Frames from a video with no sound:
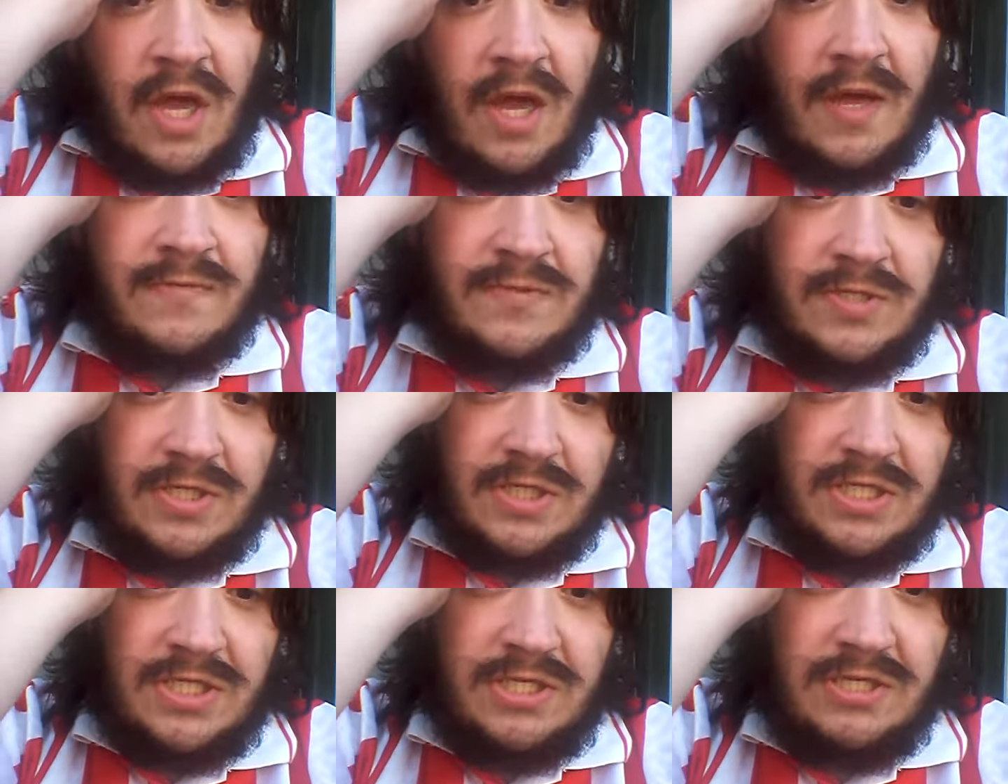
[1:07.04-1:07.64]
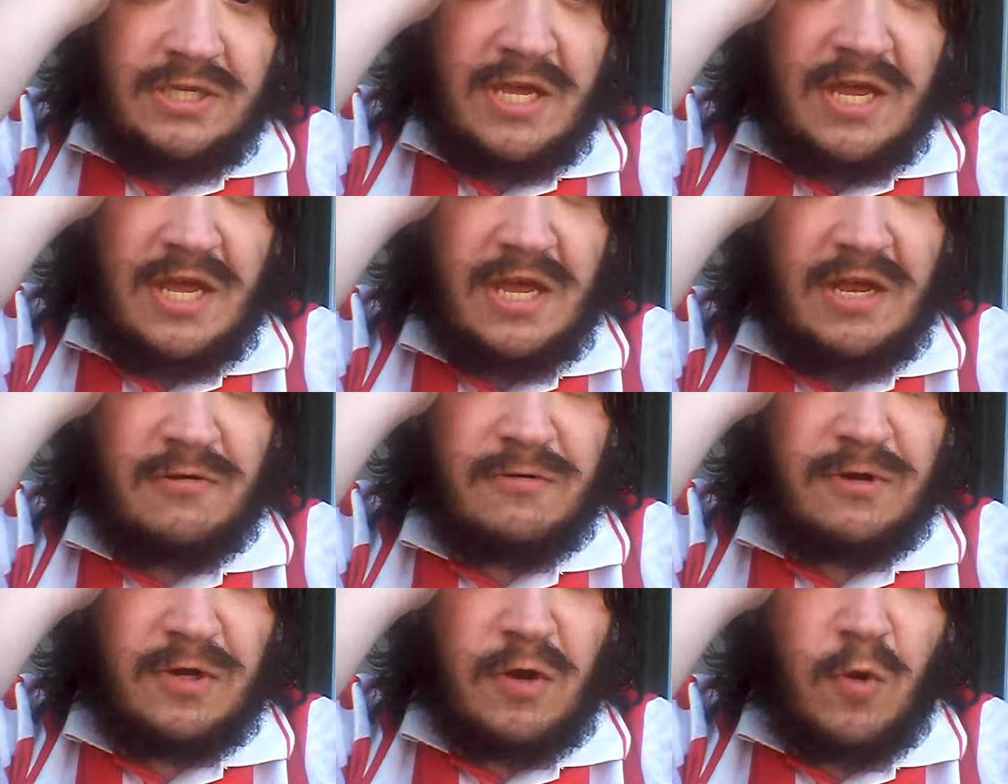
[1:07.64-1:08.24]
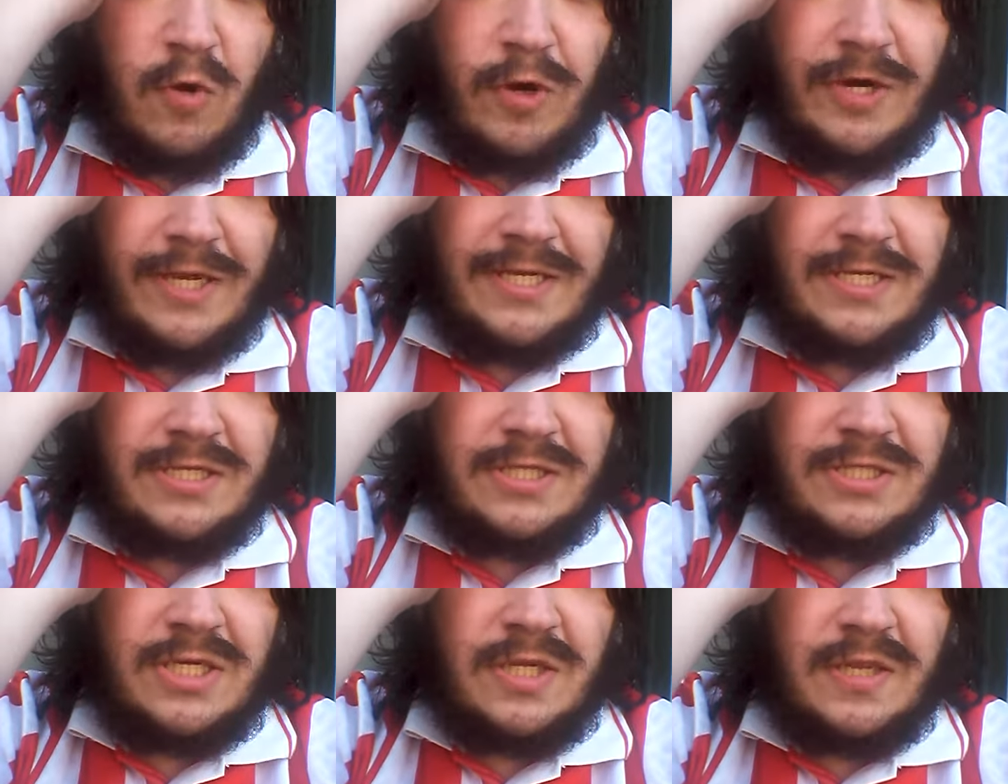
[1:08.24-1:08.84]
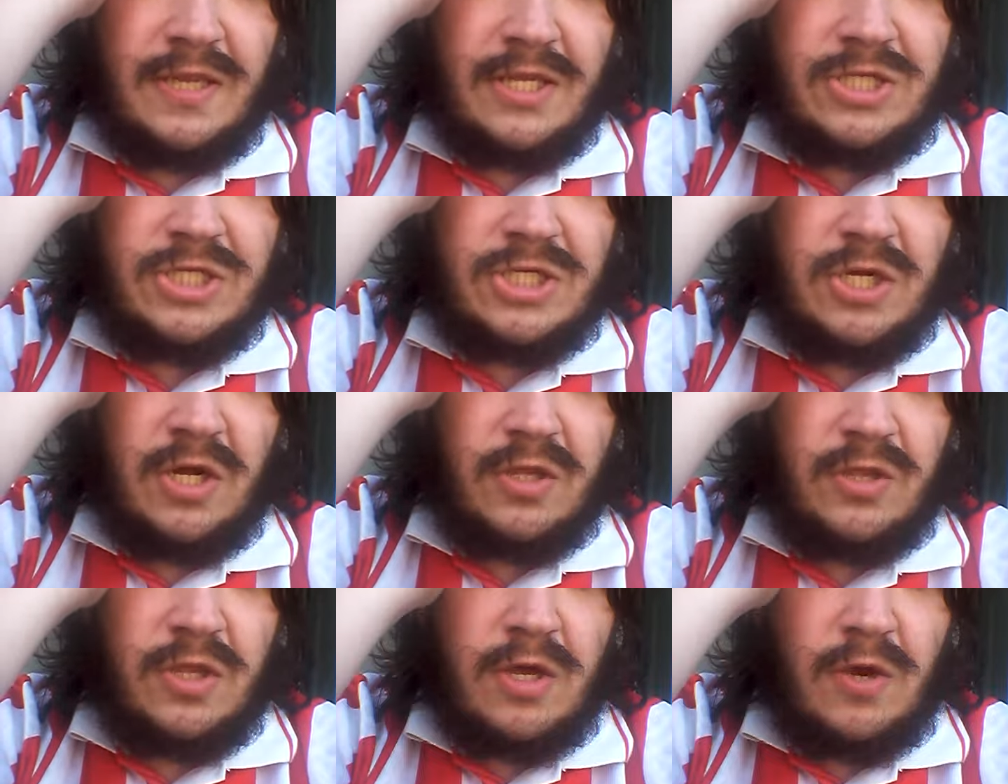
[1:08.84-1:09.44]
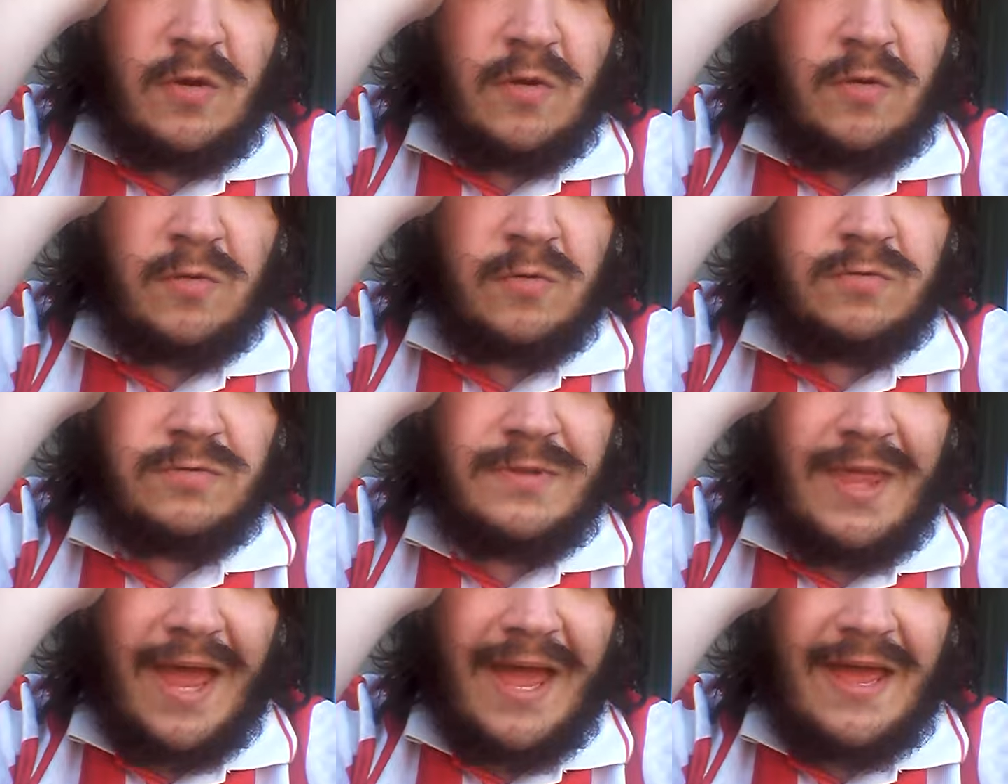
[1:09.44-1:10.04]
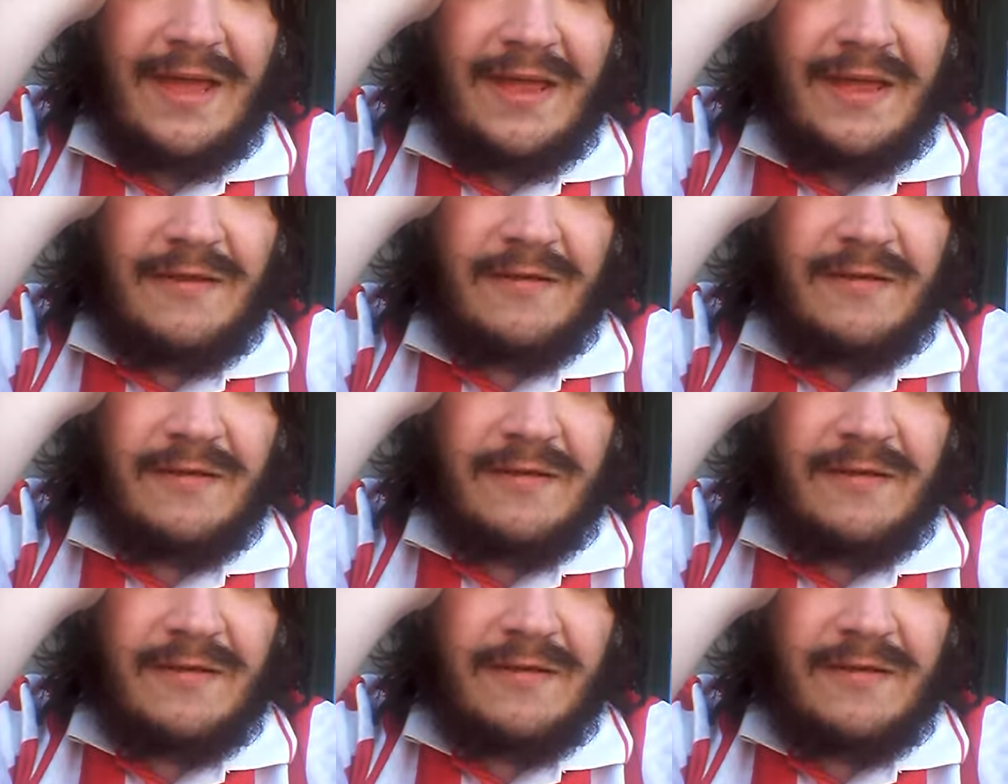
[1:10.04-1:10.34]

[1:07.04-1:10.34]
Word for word: I'm just recording to let y'all know that